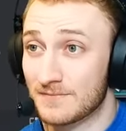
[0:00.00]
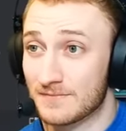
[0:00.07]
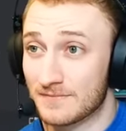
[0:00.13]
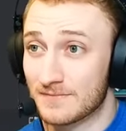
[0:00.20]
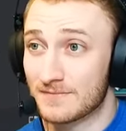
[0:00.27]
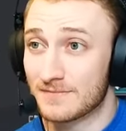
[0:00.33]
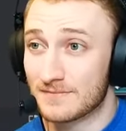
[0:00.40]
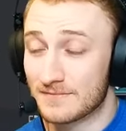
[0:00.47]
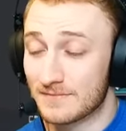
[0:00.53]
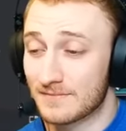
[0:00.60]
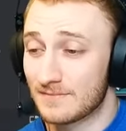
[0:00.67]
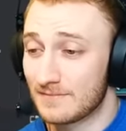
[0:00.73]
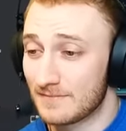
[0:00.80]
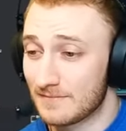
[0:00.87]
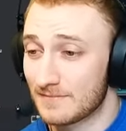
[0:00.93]

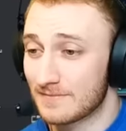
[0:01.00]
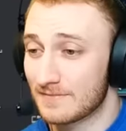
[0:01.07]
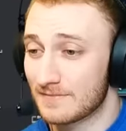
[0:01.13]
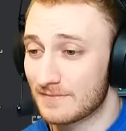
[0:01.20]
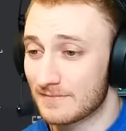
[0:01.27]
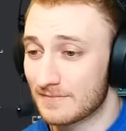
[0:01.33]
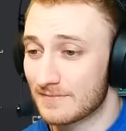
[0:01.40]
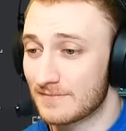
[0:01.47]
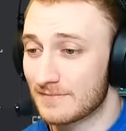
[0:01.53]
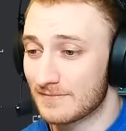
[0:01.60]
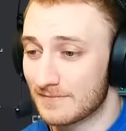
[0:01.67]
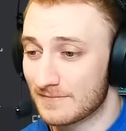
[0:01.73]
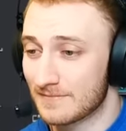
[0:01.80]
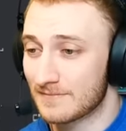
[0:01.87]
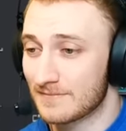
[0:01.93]
Because she only
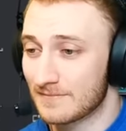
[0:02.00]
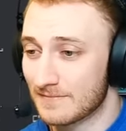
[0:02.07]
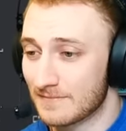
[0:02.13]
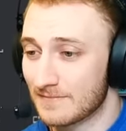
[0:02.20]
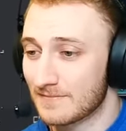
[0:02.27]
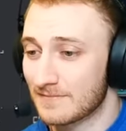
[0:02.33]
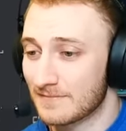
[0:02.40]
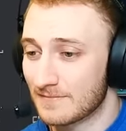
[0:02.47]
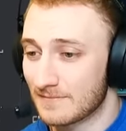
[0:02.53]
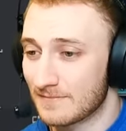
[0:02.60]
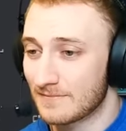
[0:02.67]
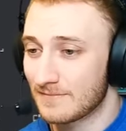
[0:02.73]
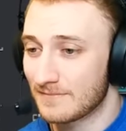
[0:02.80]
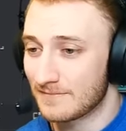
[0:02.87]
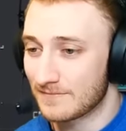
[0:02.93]
has auto brave innate.
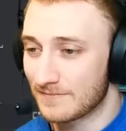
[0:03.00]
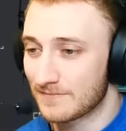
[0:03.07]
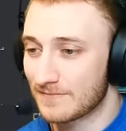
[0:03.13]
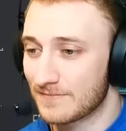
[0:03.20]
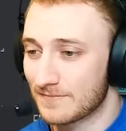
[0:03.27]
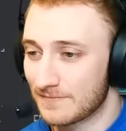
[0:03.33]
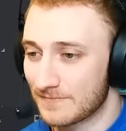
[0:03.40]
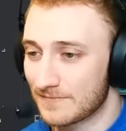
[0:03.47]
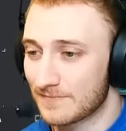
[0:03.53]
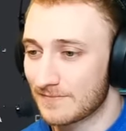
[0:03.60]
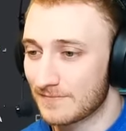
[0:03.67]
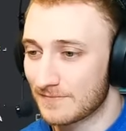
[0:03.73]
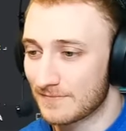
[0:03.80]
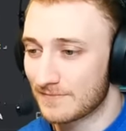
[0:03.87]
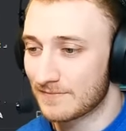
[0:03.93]
So,
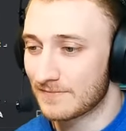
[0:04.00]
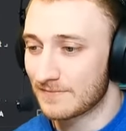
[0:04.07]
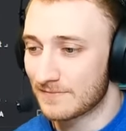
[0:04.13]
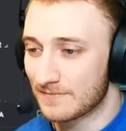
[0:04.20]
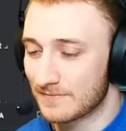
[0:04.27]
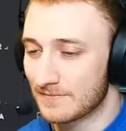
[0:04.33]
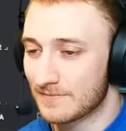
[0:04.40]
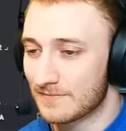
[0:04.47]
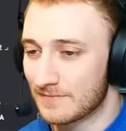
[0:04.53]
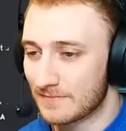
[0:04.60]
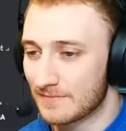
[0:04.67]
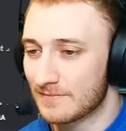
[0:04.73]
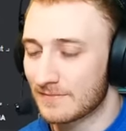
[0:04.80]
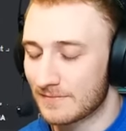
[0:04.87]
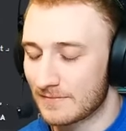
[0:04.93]
or her
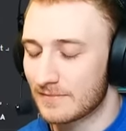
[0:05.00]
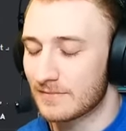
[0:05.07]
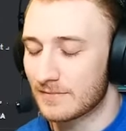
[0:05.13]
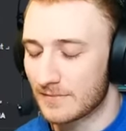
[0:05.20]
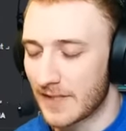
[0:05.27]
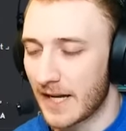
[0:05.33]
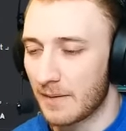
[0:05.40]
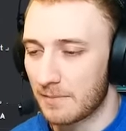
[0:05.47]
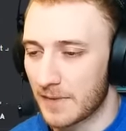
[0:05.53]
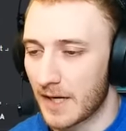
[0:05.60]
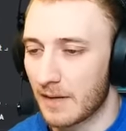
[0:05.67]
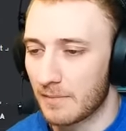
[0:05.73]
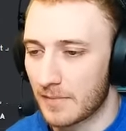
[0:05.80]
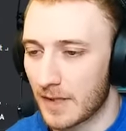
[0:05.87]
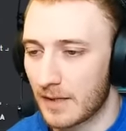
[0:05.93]
like combat system or whatever,
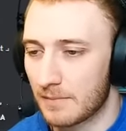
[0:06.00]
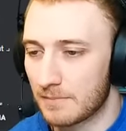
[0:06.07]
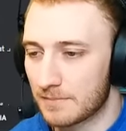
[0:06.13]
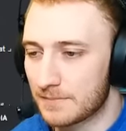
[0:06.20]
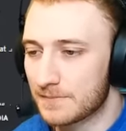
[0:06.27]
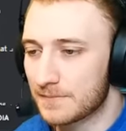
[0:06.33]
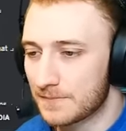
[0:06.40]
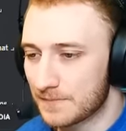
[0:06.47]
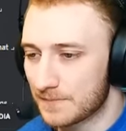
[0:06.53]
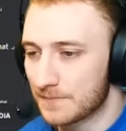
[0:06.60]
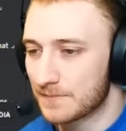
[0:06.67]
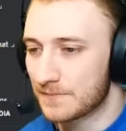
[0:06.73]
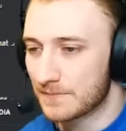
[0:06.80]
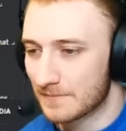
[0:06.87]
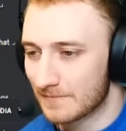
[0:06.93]
till her
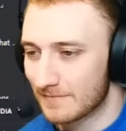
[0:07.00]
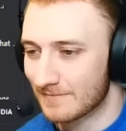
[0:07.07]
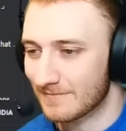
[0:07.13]
first death.